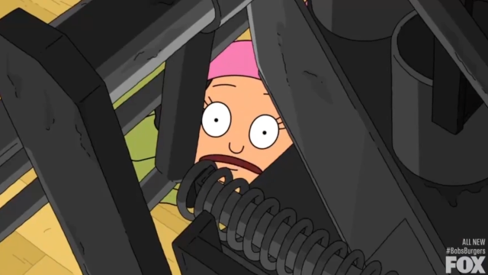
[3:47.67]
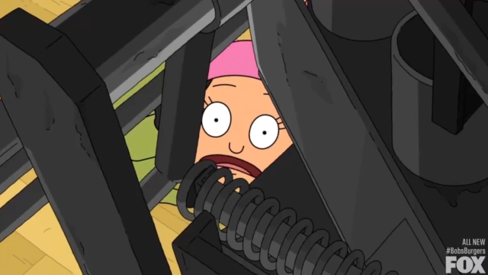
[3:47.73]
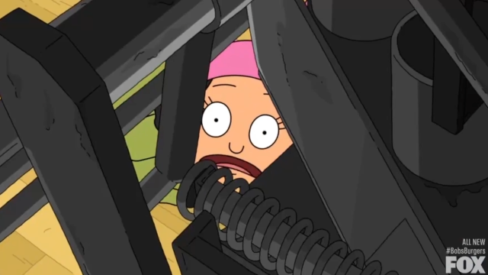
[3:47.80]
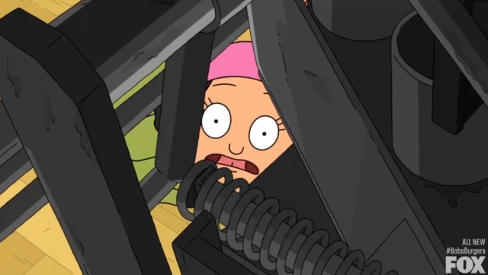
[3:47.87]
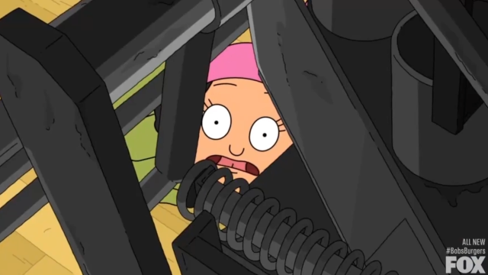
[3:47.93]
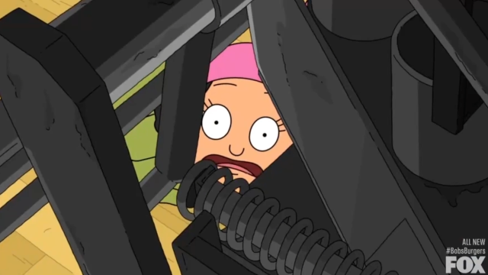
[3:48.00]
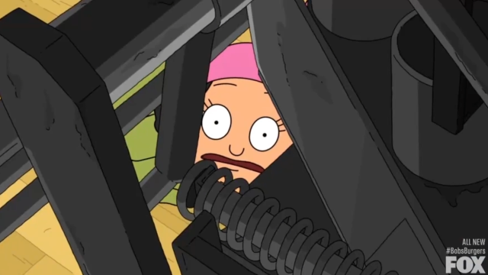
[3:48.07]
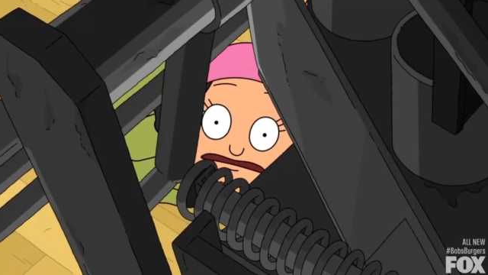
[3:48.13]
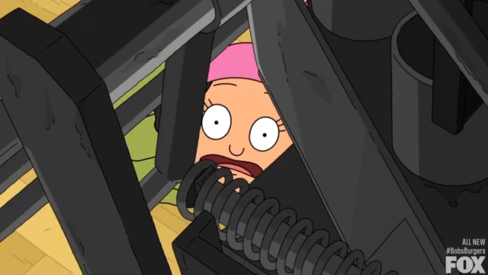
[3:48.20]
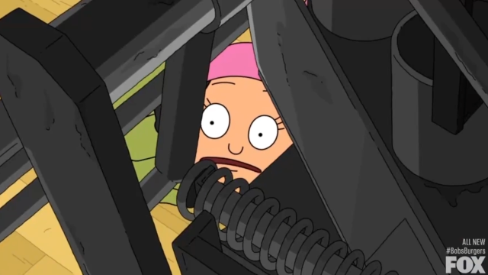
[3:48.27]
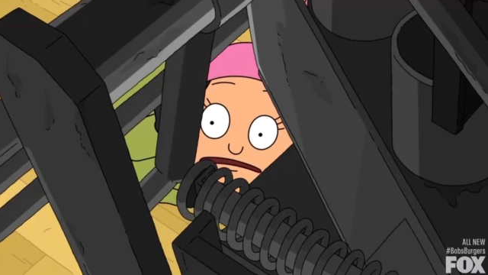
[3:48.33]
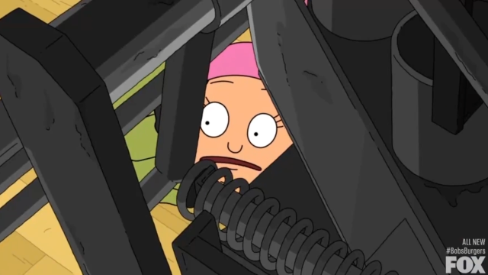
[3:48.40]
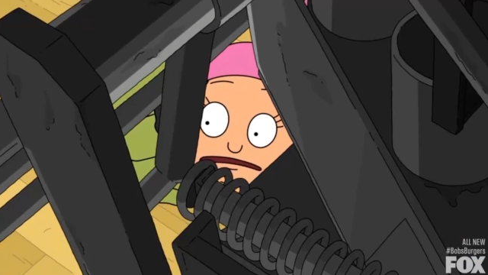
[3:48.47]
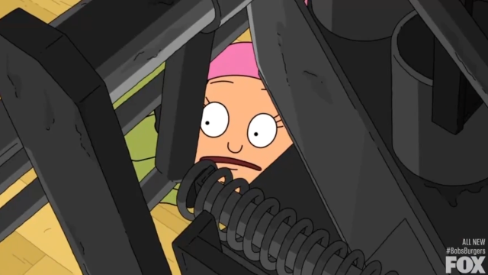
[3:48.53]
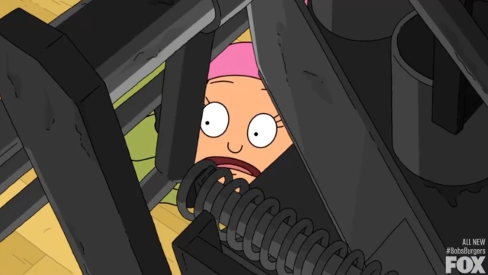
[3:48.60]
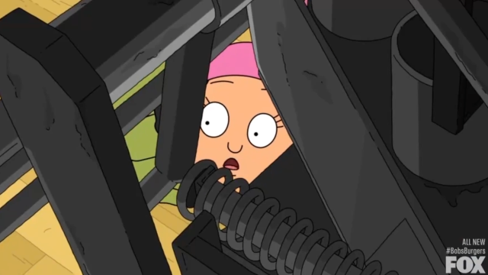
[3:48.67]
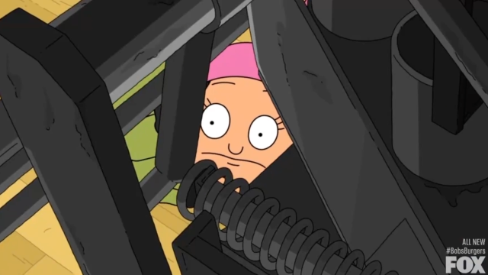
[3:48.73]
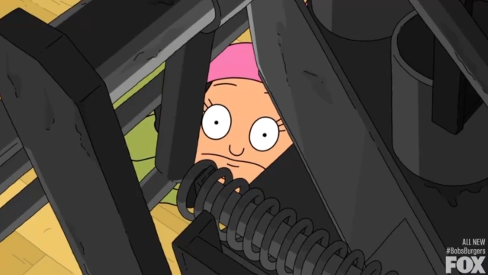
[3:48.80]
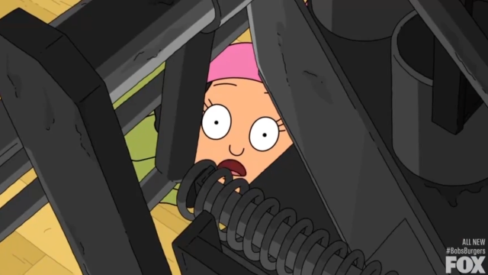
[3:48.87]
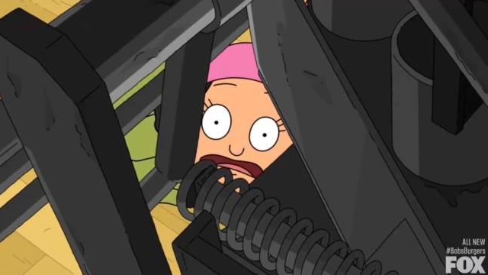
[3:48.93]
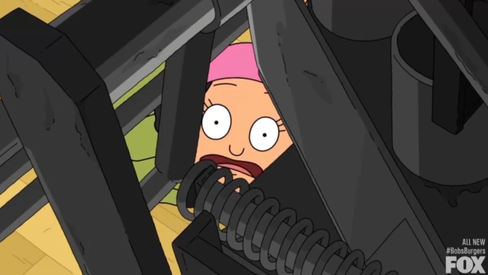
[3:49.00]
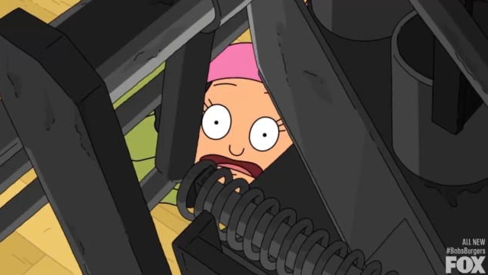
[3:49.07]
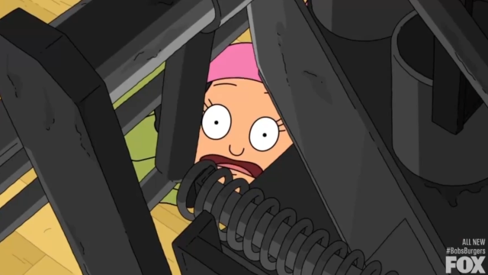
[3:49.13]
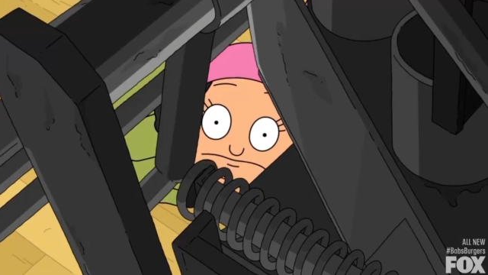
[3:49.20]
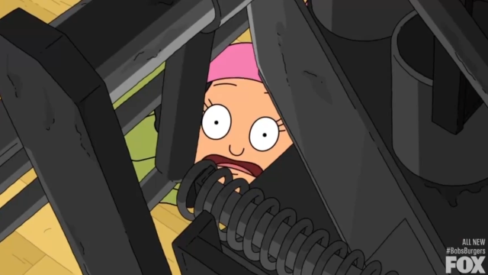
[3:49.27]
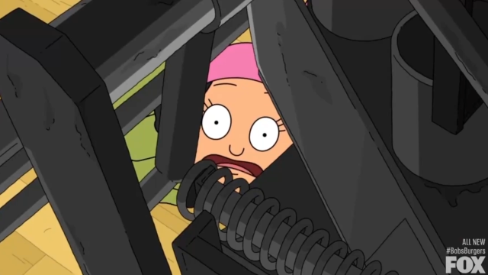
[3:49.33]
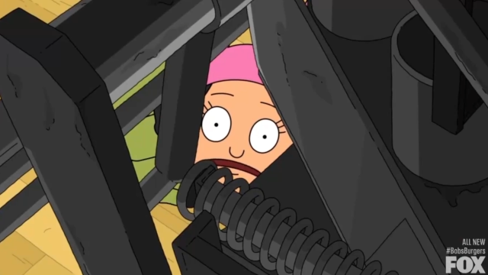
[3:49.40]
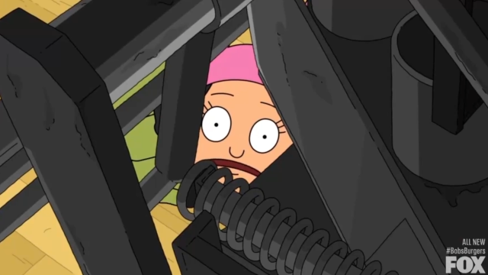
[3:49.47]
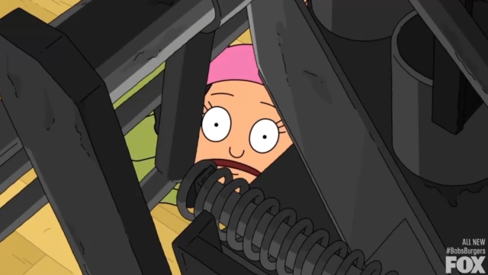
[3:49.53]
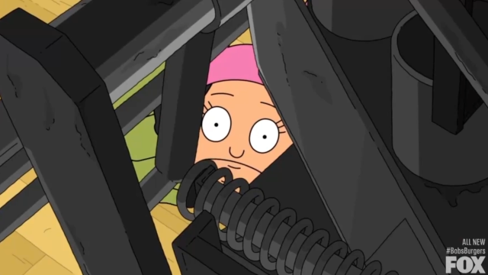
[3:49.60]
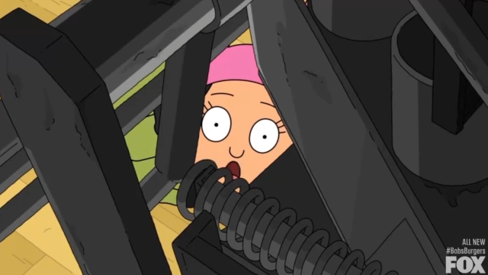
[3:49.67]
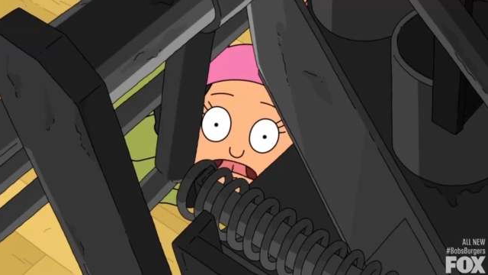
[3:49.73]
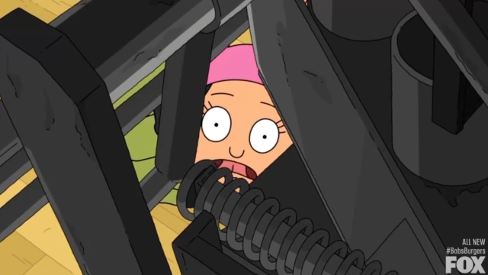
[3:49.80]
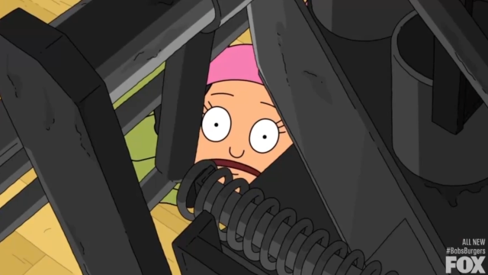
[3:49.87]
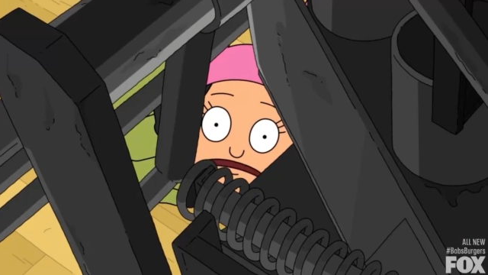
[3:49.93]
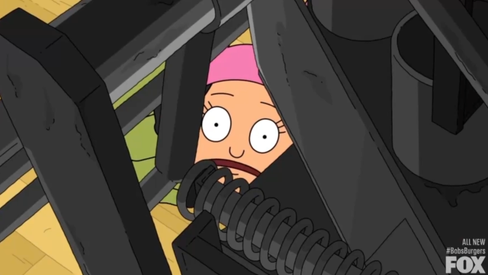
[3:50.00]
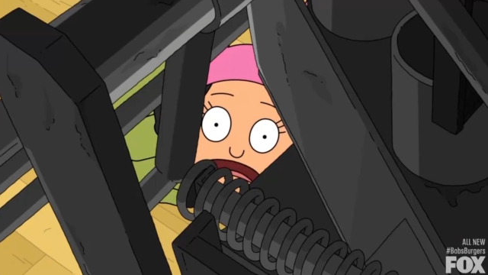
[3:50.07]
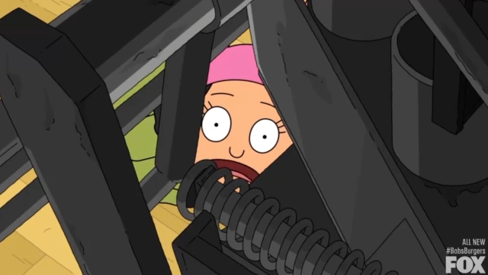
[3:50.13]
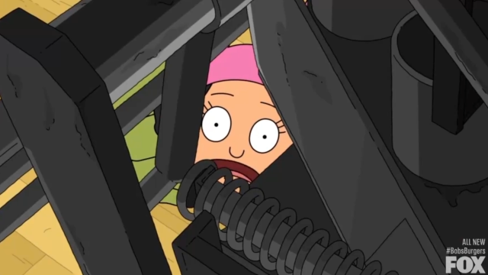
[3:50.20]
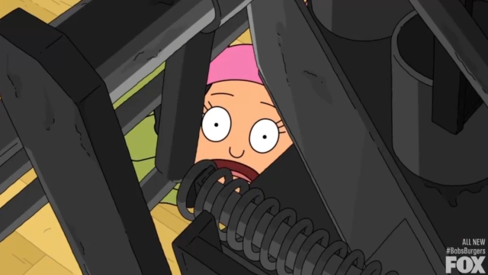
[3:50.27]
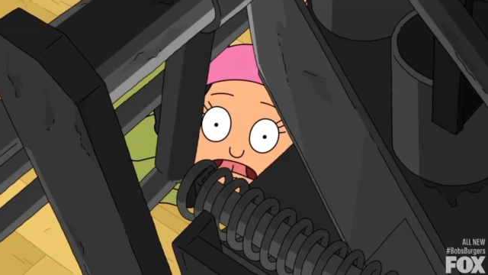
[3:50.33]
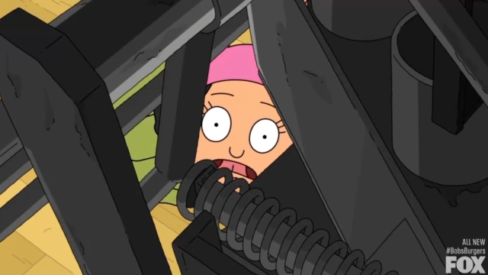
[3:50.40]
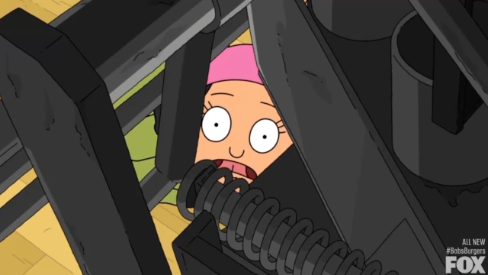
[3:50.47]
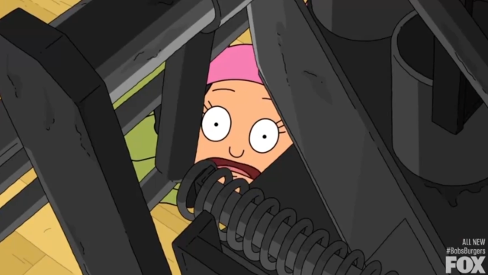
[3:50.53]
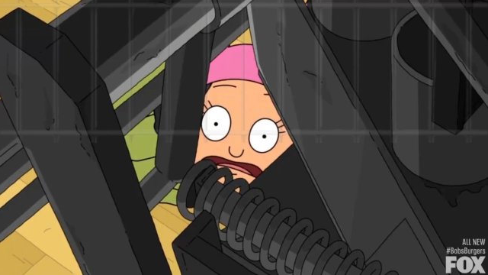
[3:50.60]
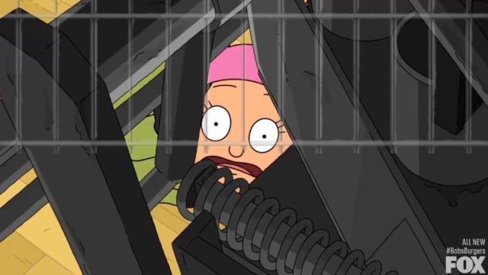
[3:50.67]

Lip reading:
(no speaker visible)